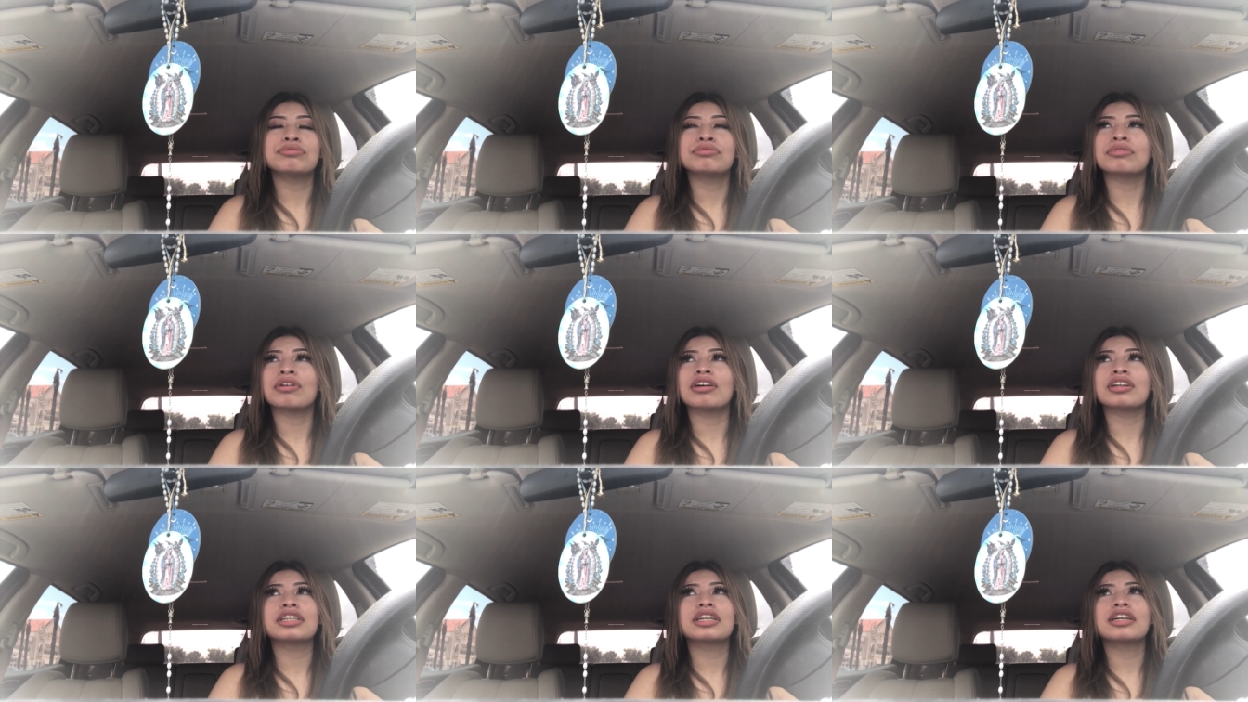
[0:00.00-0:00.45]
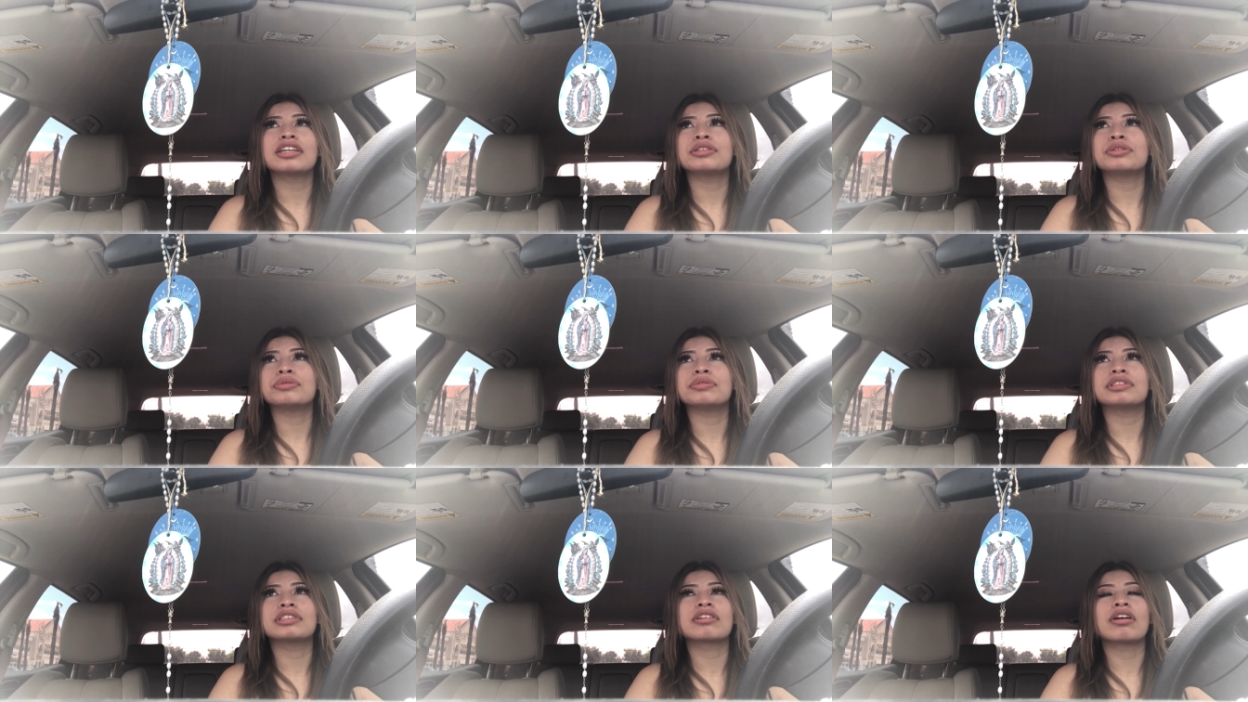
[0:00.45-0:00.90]
All you gotta
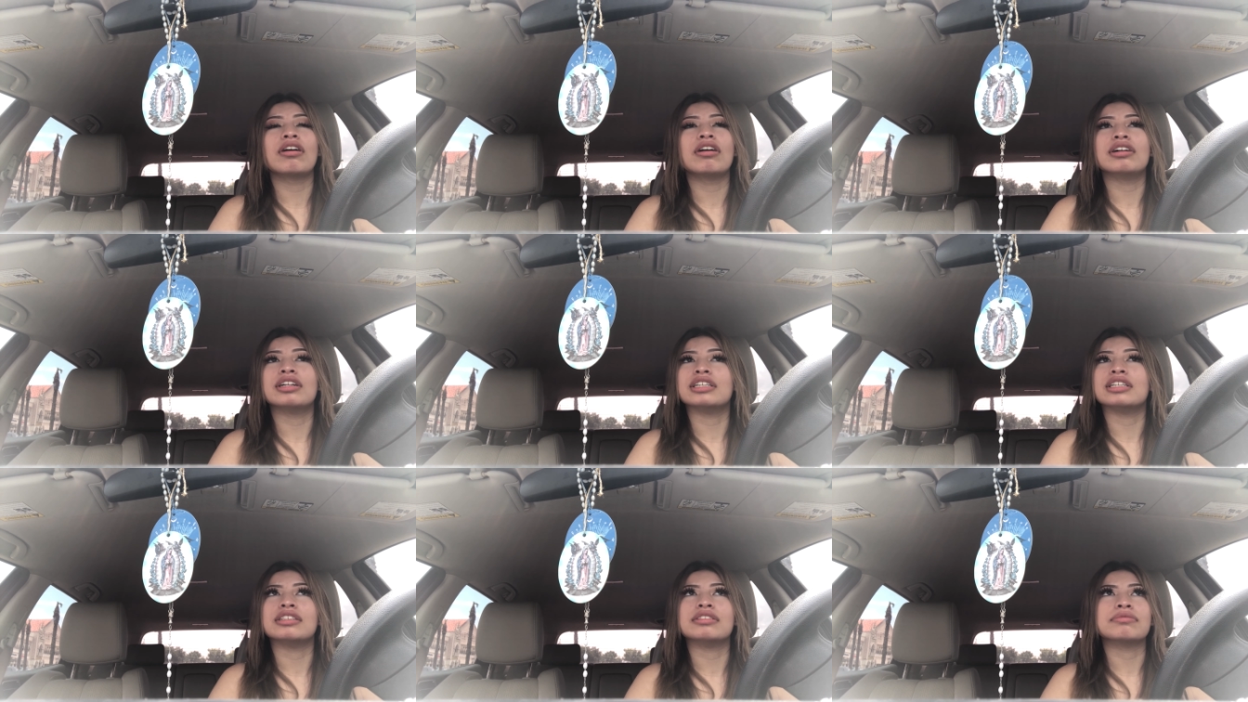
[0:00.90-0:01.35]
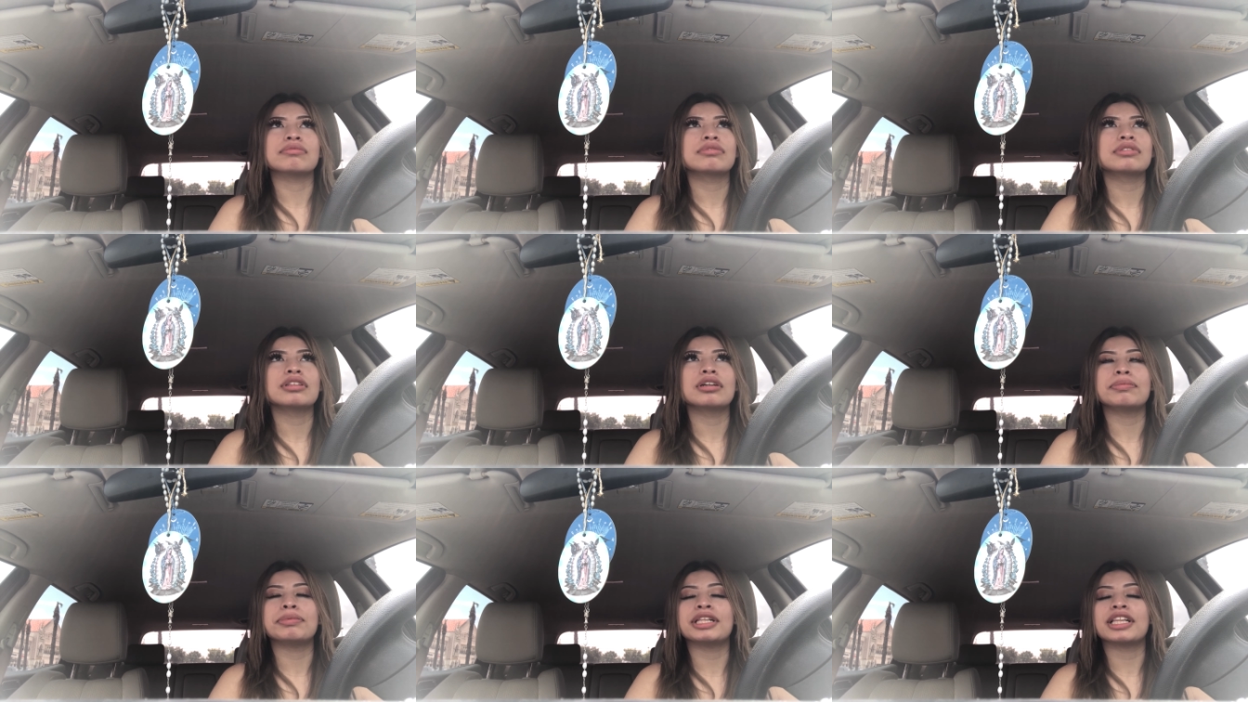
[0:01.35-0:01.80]
do is call, and
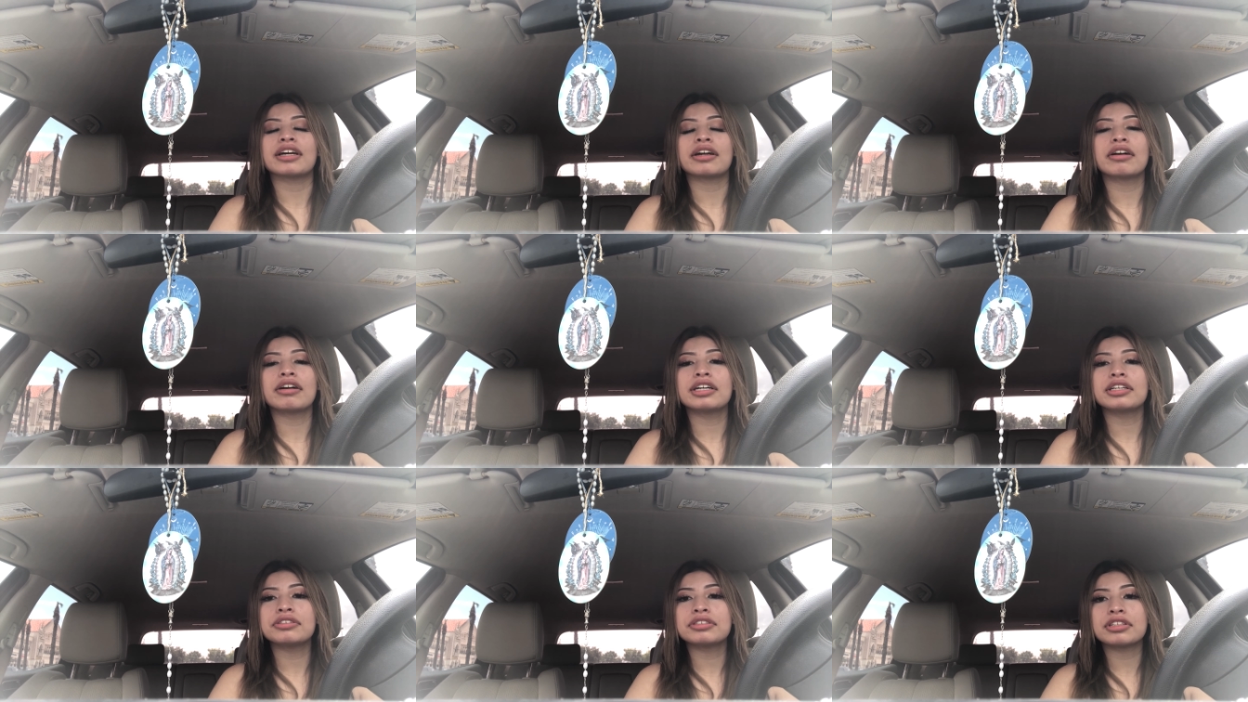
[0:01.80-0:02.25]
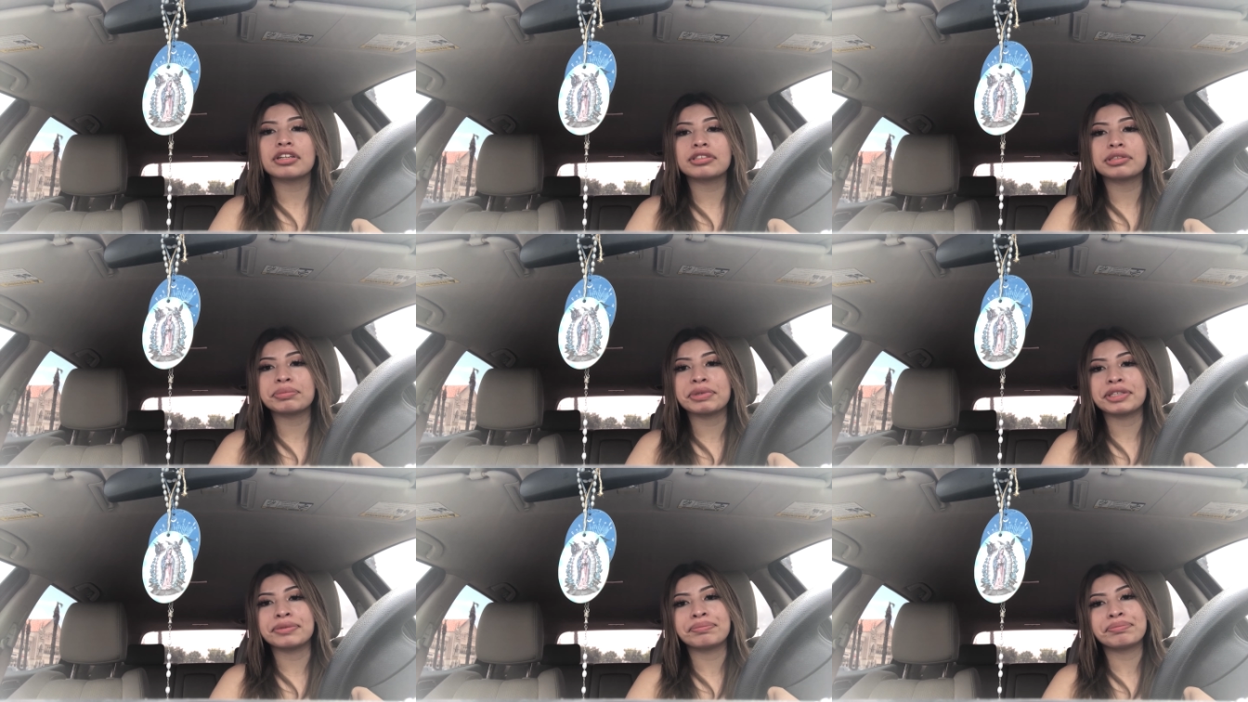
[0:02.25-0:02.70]
they'll be like, all right, you start
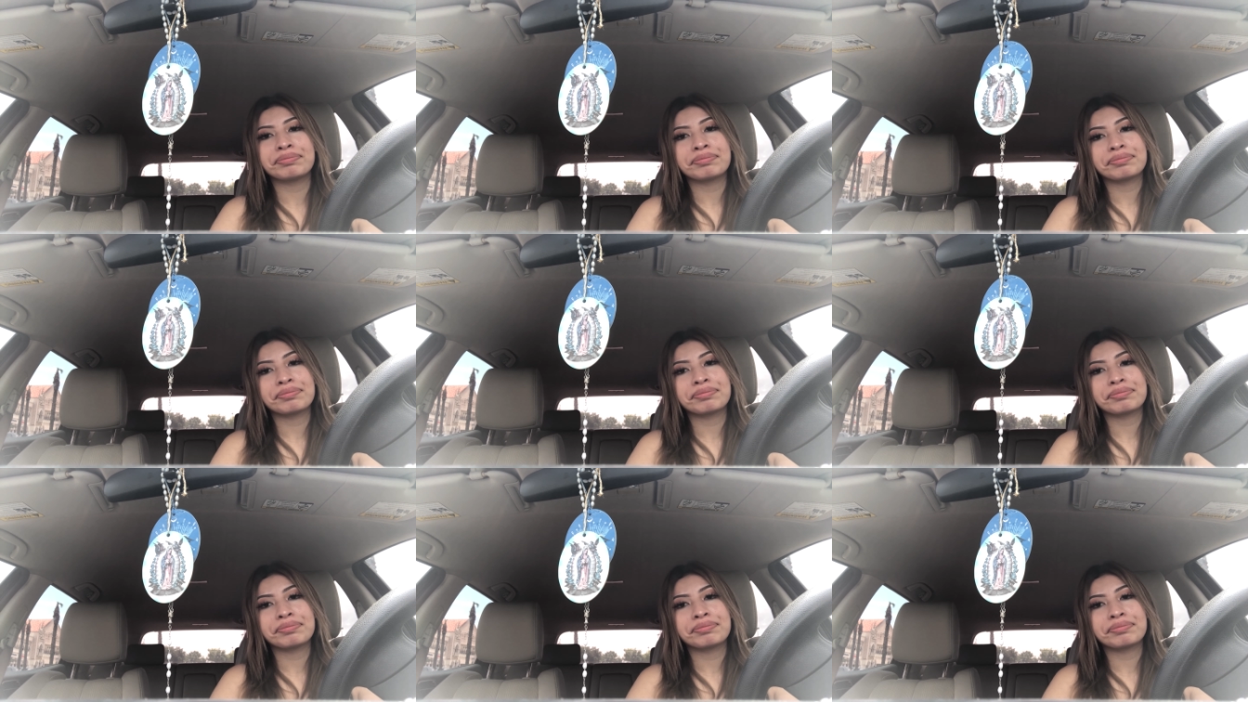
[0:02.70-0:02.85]
tomorrow.